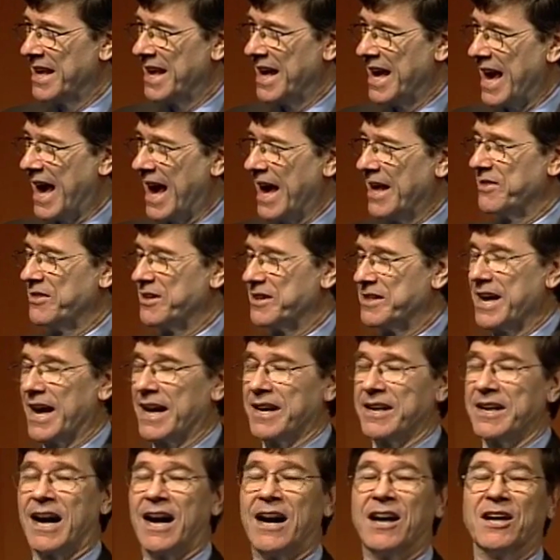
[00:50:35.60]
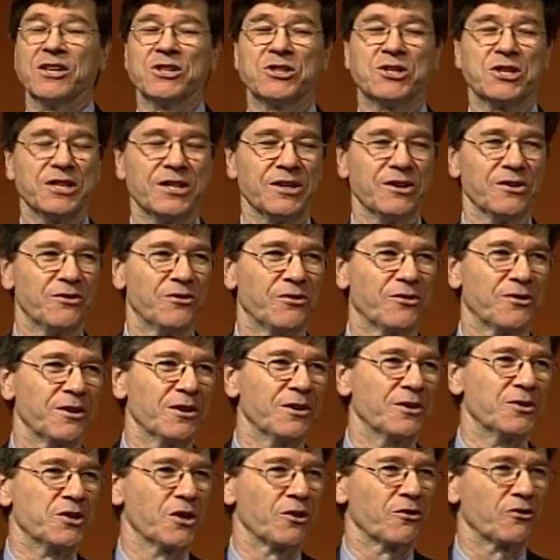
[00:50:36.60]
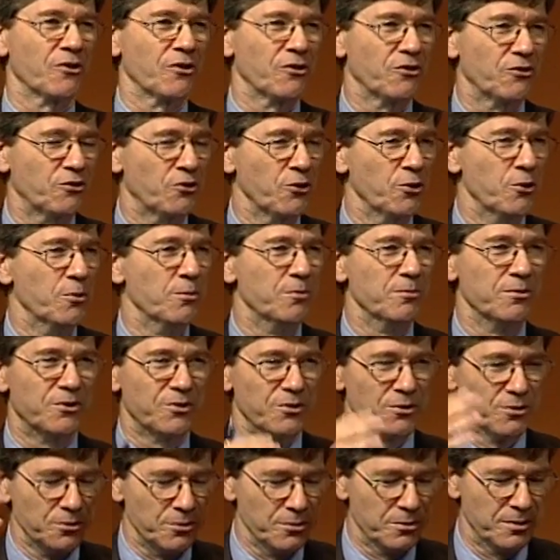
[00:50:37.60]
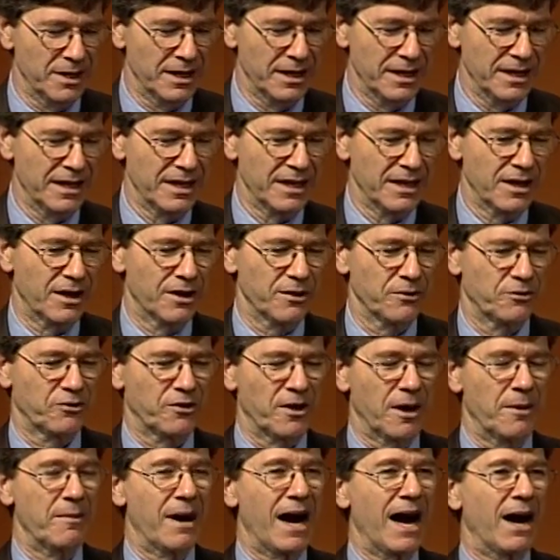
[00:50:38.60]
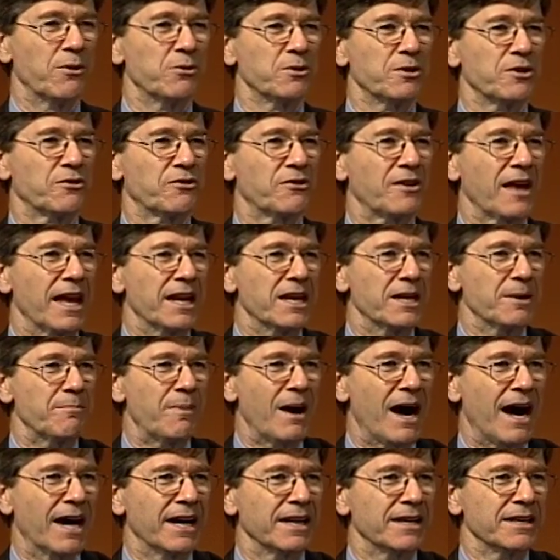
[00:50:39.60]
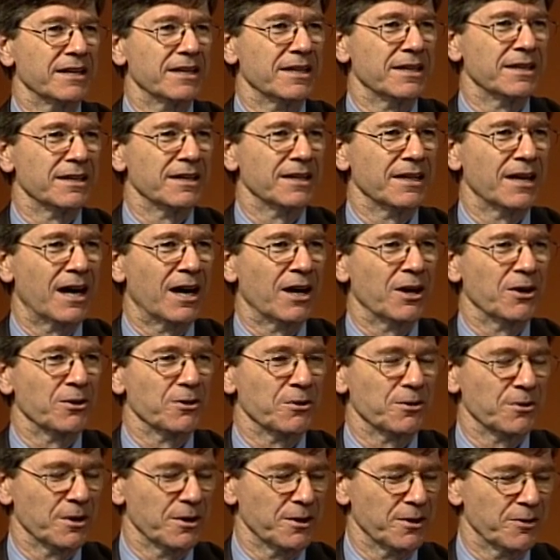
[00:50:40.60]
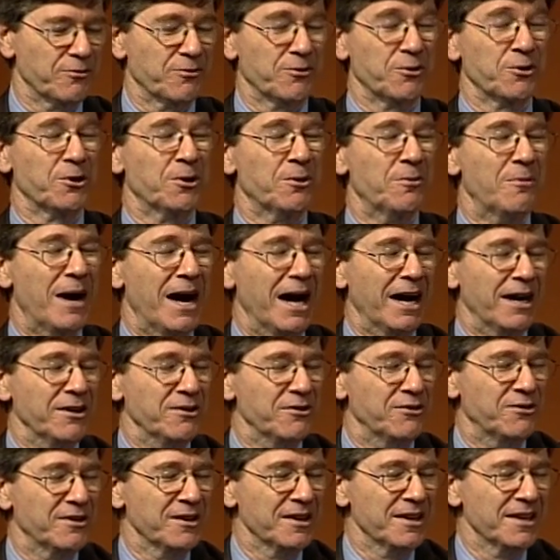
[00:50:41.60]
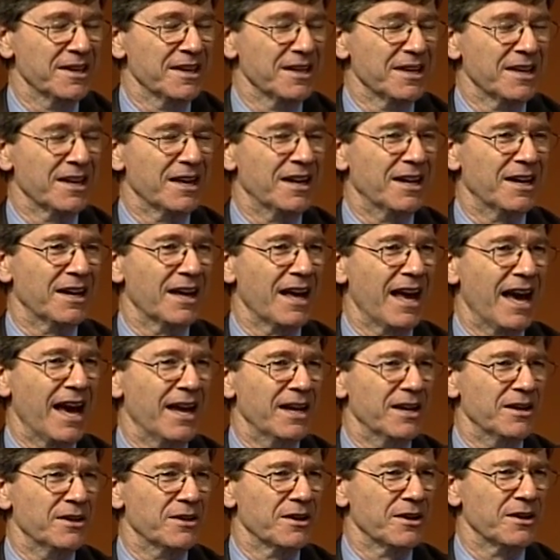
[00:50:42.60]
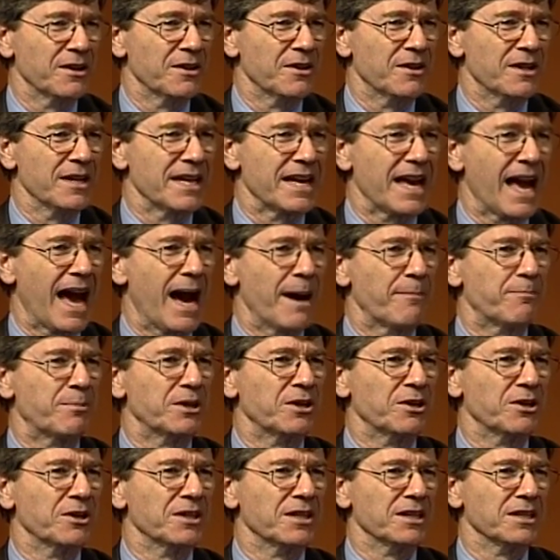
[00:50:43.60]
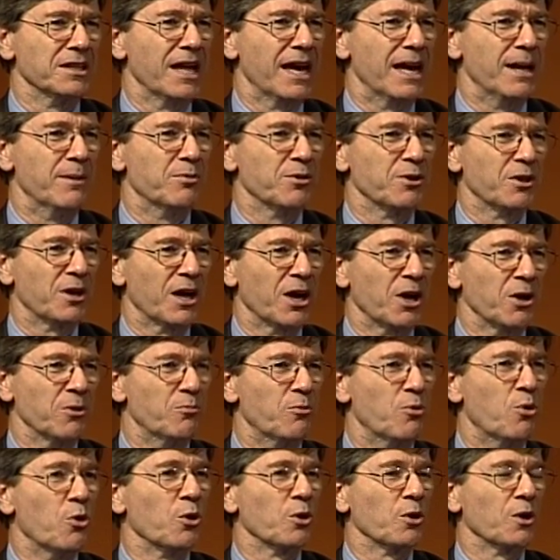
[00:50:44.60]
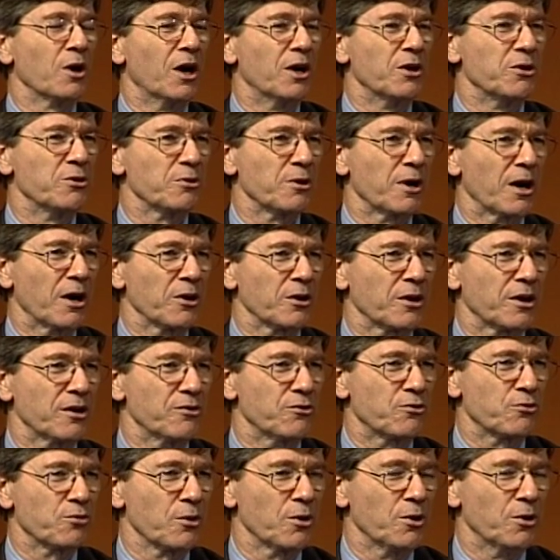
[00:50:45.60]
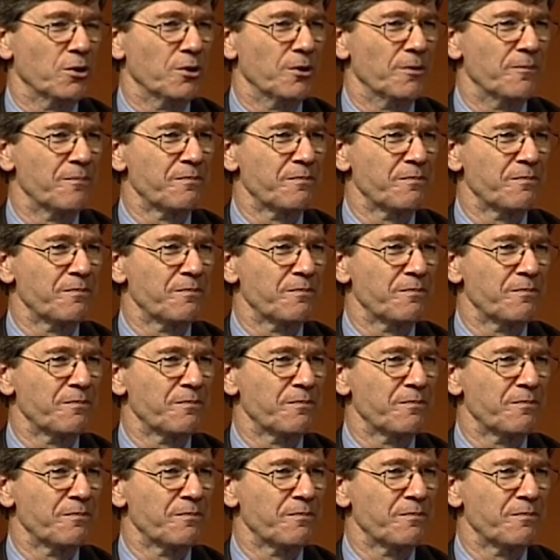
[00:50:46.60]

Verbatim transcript: And the technology is uh, just assumed to uh, somehow descend upon uh, our uh, fertile minds, uh, and the capital and the labor are more under our control.